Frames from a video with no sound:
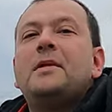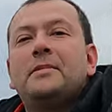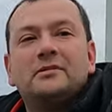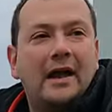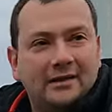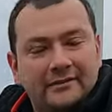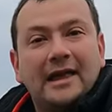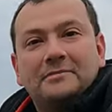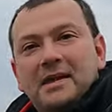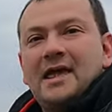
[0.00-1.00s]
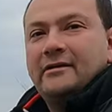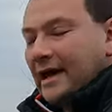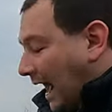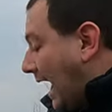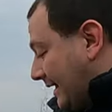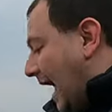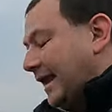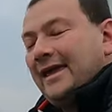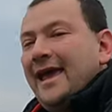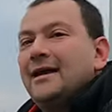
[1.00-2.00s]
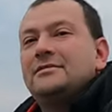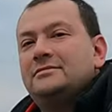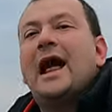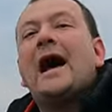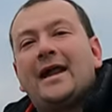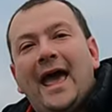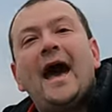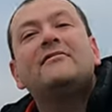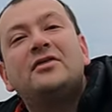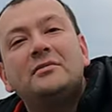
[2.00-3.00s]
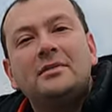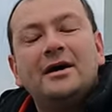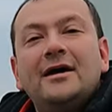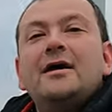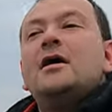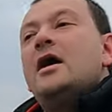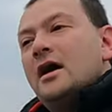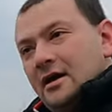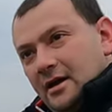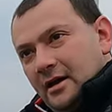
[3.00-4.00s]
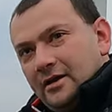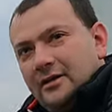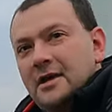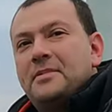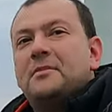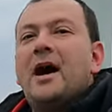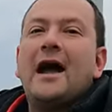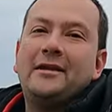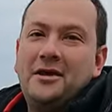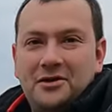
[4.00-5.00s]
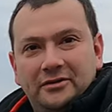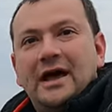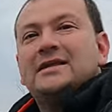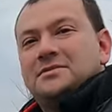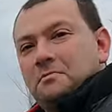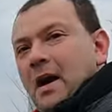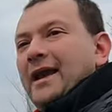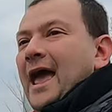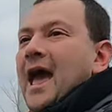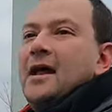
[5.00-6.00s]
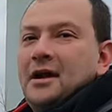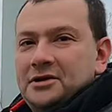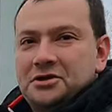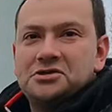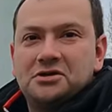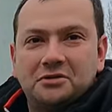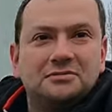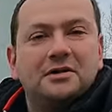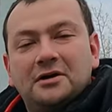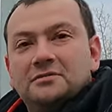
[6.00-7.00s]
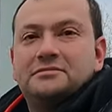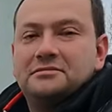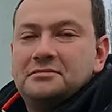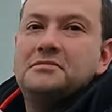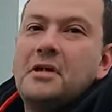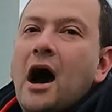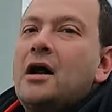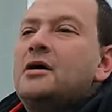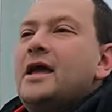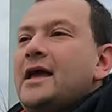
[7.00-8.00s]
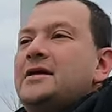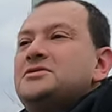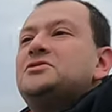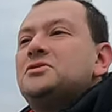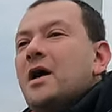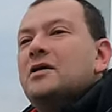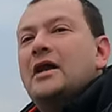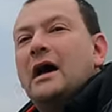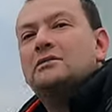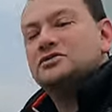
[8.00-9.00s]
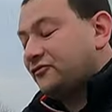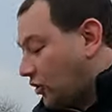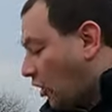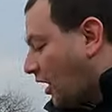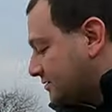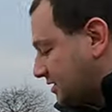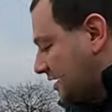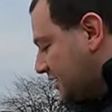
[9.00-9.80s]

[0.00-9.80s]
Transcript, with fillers: people like me, I can't not have them, keep in mind, that might add an additional, you know, $180 to $200 of cost